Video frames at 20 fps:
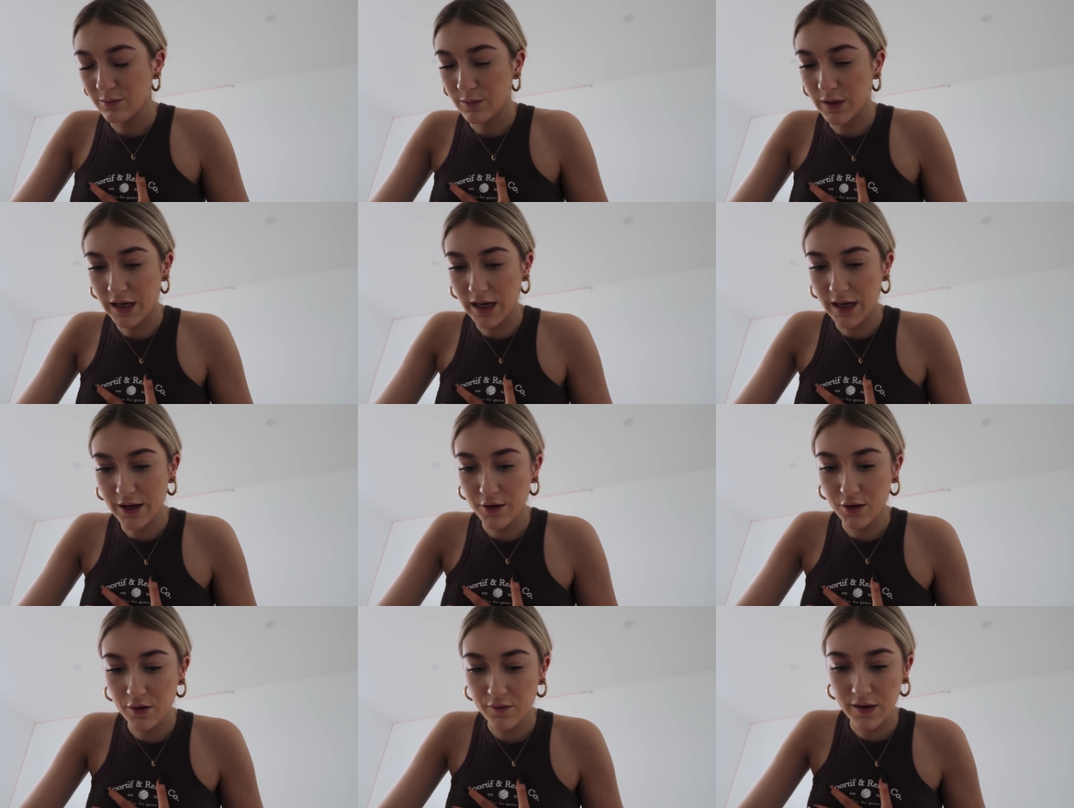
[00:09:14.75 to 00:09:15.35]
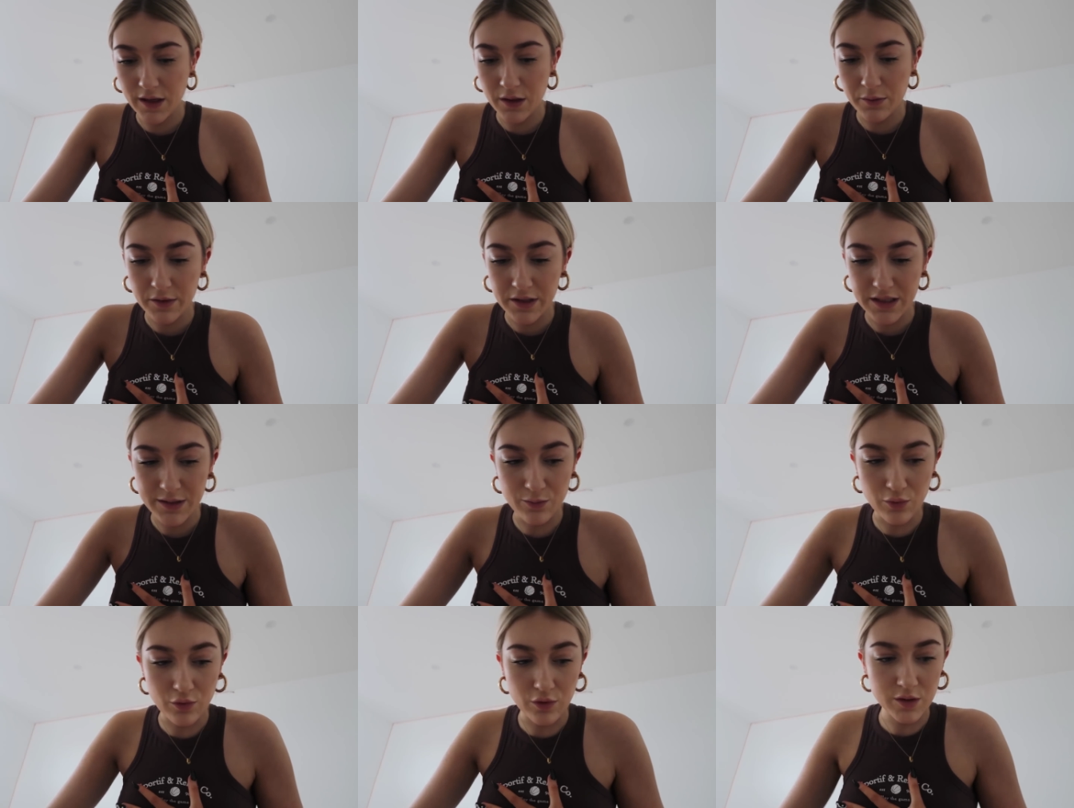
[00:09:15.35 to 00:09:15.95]
But I don't know if I can wear
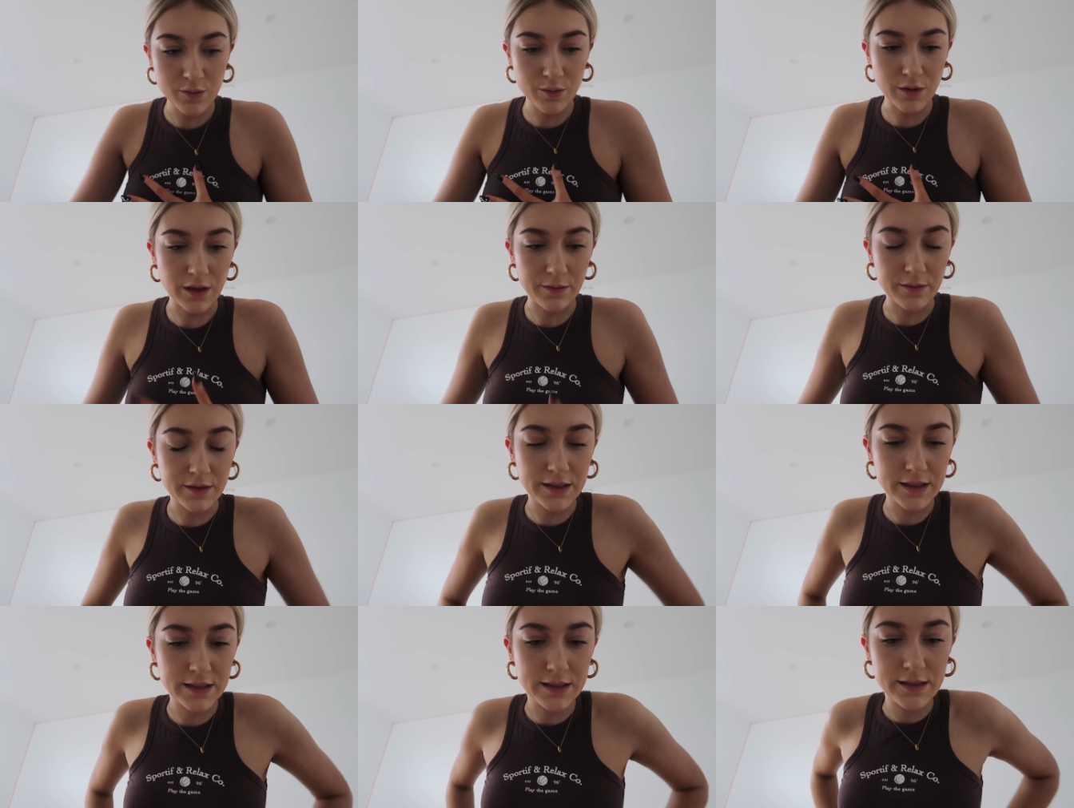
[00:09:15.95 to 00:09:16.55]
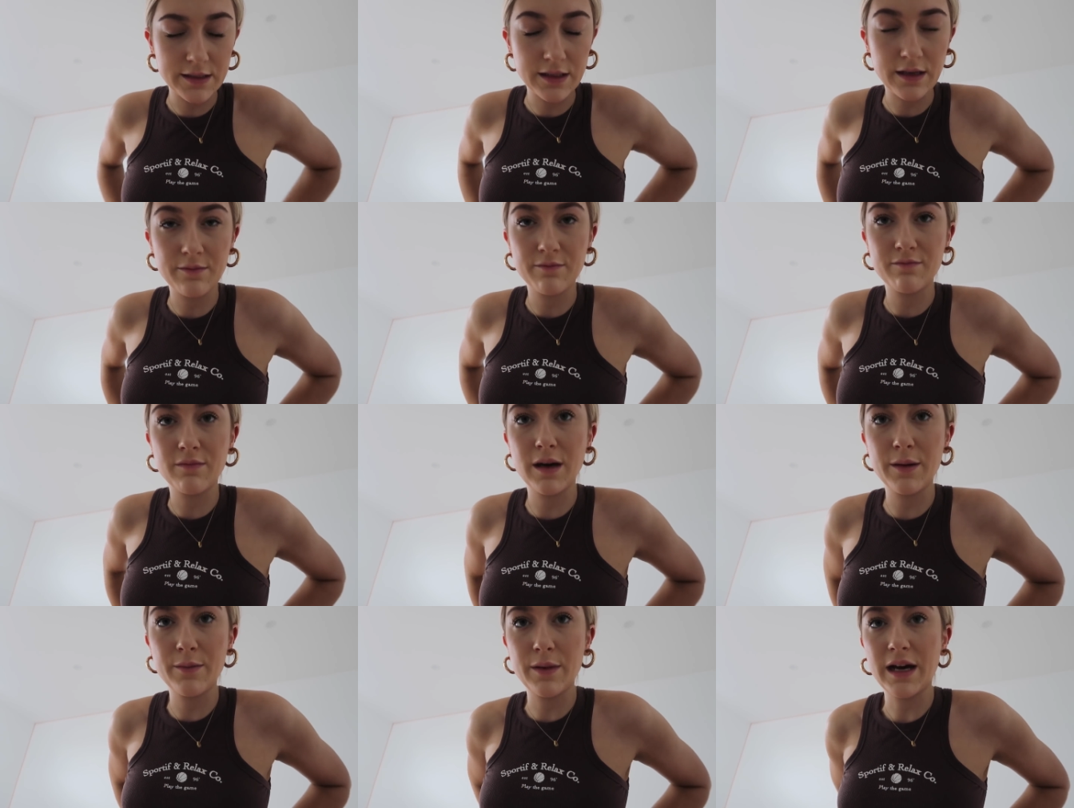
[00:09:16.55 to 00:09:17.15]
a sports bra because
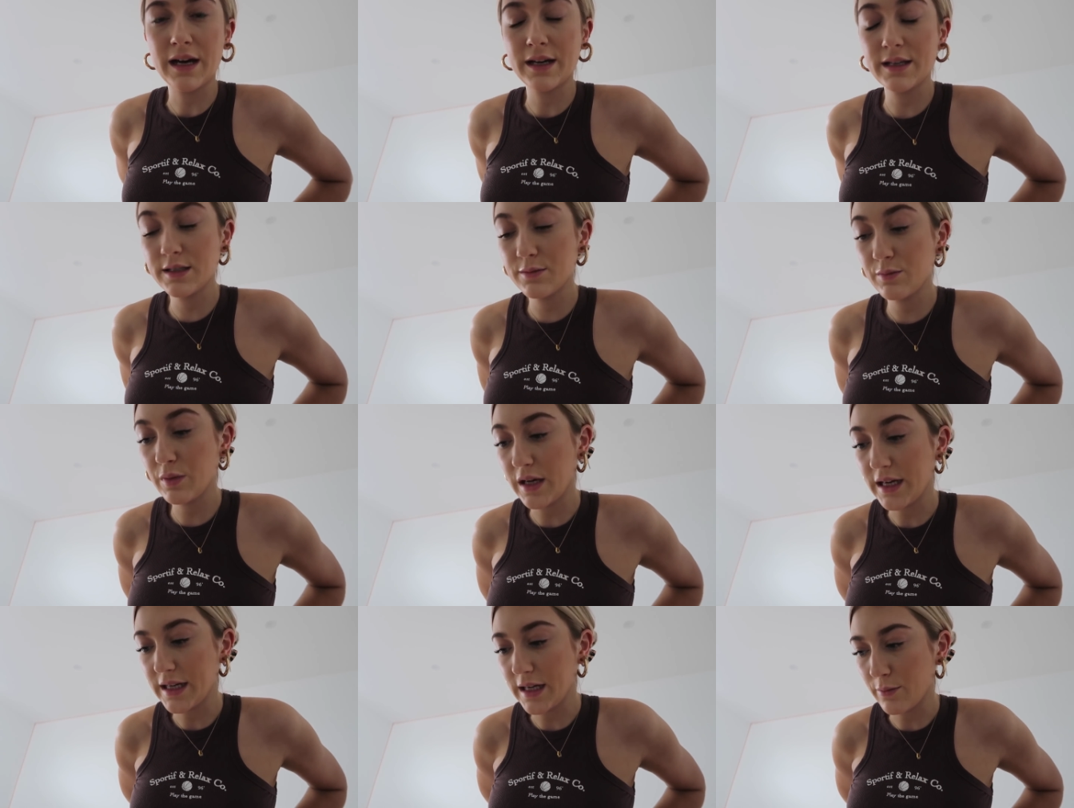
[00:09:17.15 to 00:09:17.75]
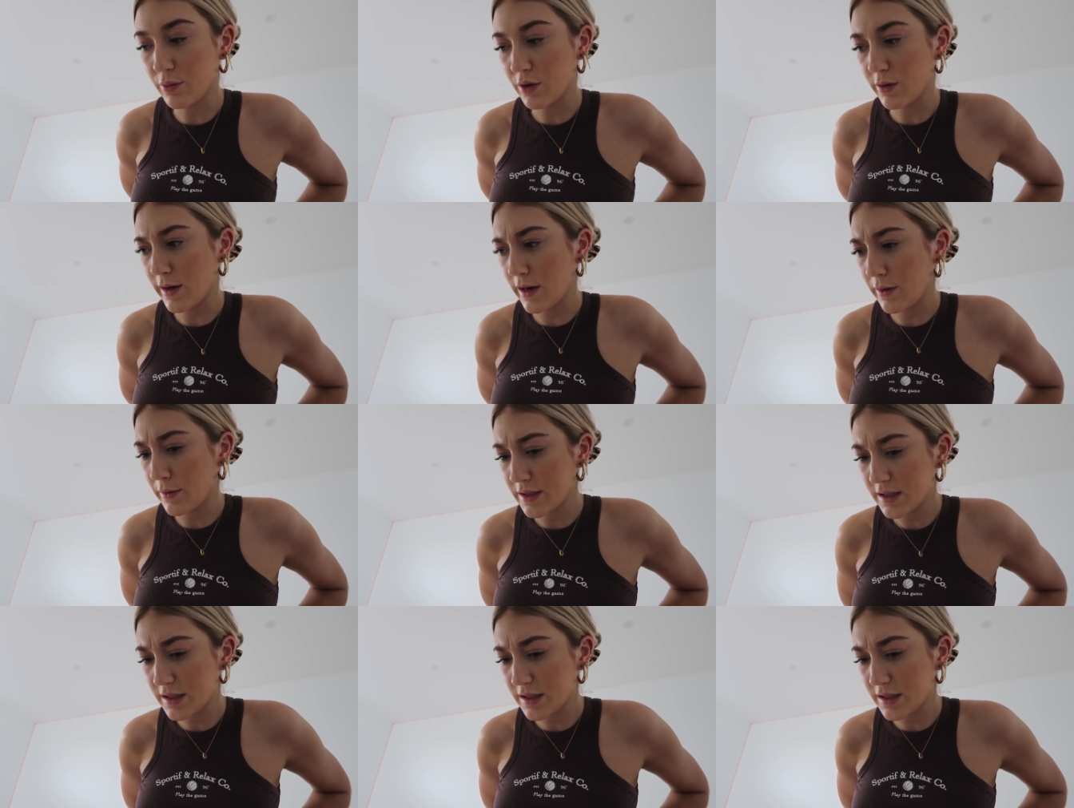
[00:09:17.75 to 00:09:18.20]
my back is playing up really bad.